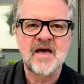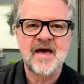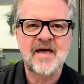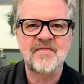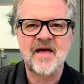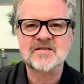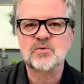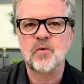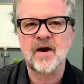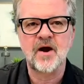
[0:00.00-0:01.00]
and that's
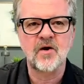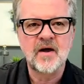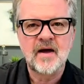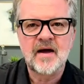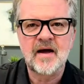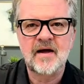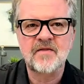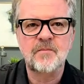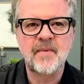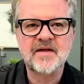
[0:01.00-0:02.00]
where
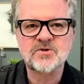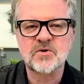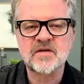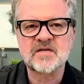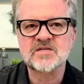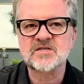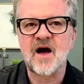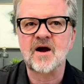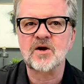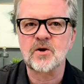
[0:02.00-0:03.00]
the Major League
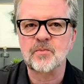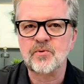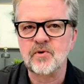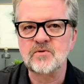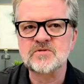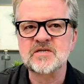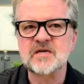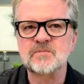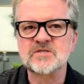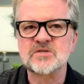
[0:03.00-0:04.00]
Soccer pro
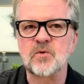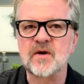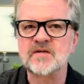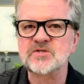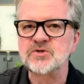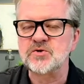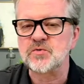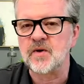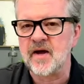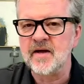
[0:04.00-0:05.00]
team is going
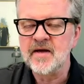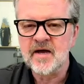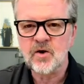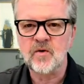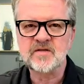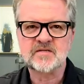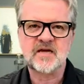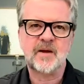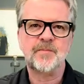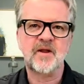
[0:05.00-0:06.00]
to
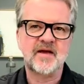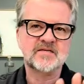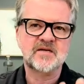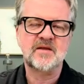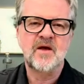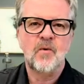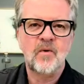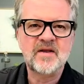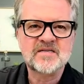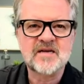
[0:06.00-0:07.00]
take place. And
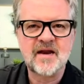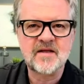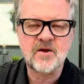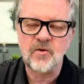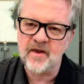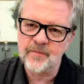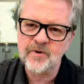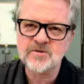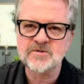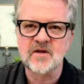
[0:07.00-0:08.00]
one exciting note on a
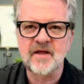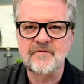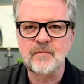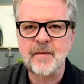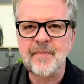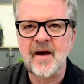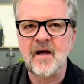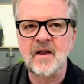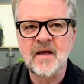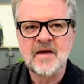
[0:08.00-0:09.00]
personal level, my
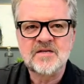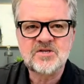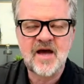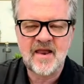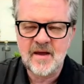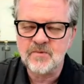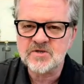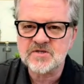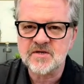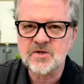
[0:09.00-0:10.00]
pal Chad
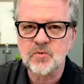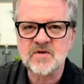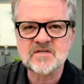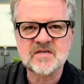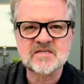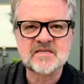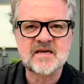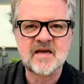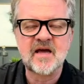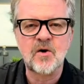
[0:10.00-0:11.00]
Emerson, who was the
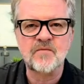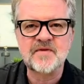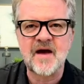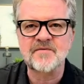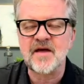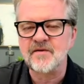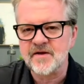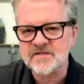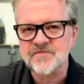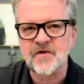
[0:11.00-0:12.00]
CEO of Downtown
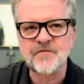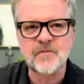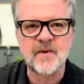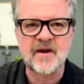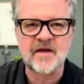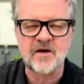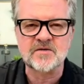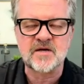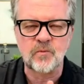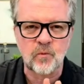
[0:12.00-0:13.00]
Huntsville for many
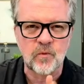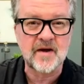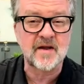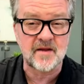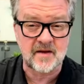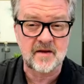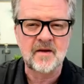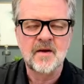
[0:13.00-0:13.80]
years and really